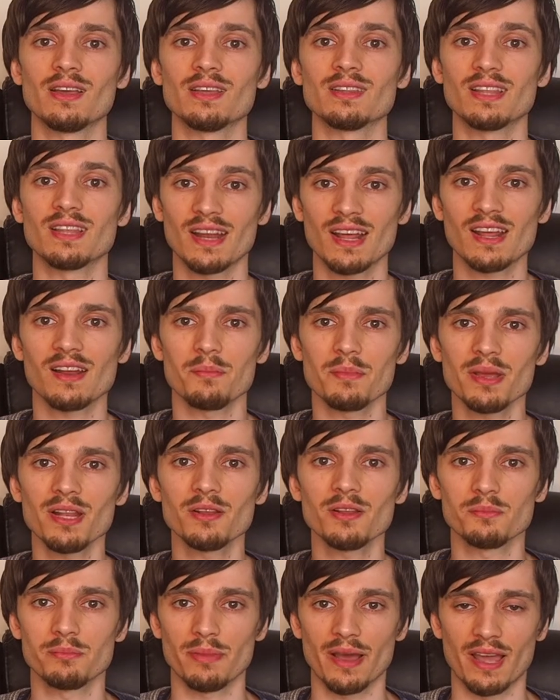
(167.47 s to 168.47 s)
are a million
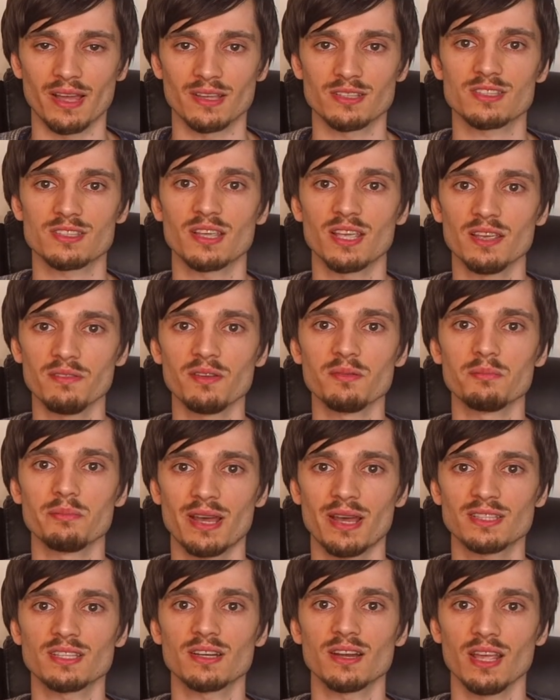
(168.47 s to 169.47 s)
banks giving better
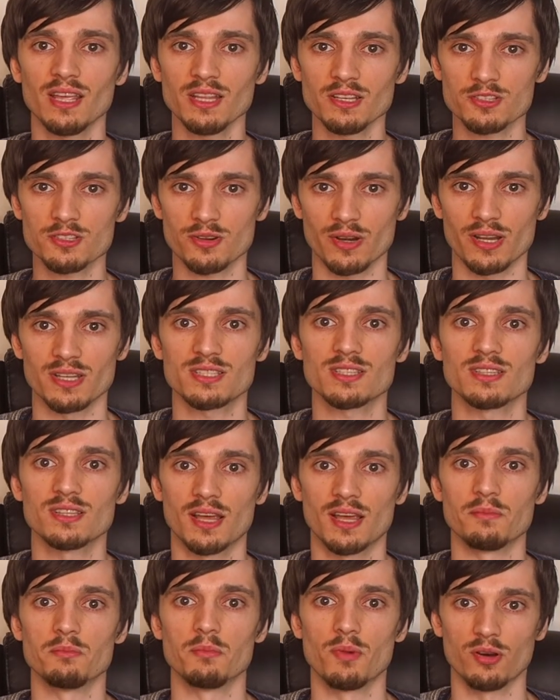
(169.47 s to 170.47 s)
interest than
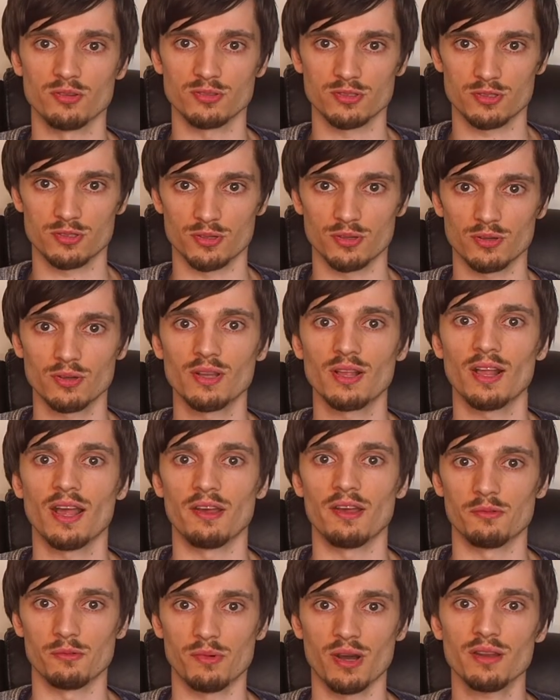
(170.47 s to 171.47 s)
Monzo, and
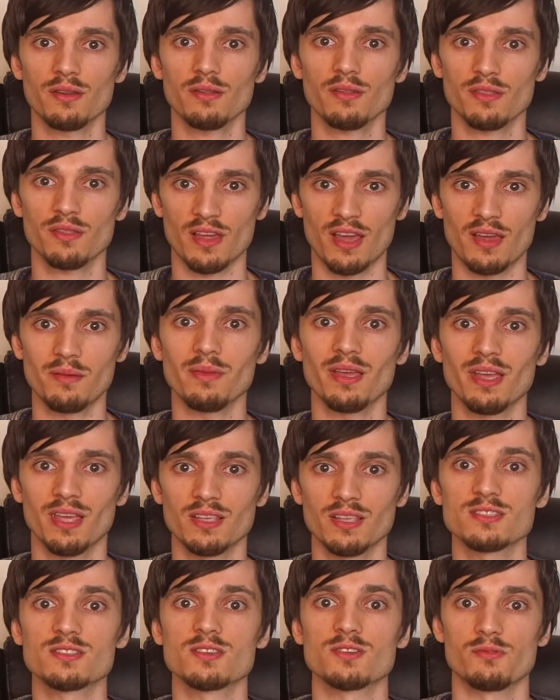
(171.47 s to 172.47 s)
one of them is
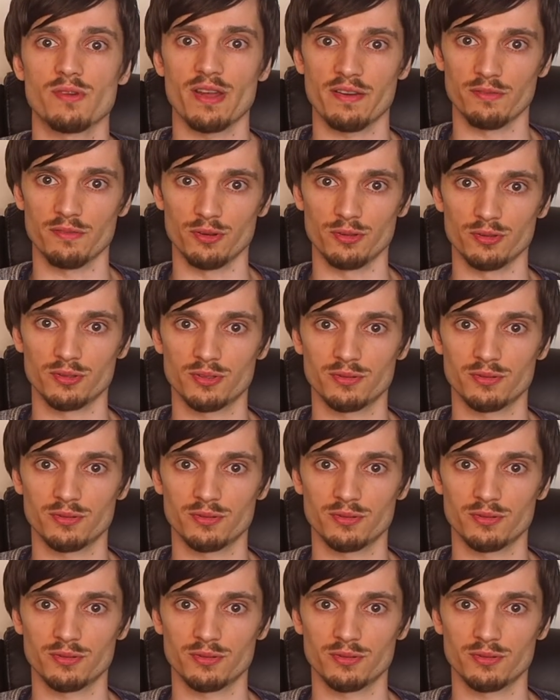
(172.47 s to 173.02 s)
Revolut.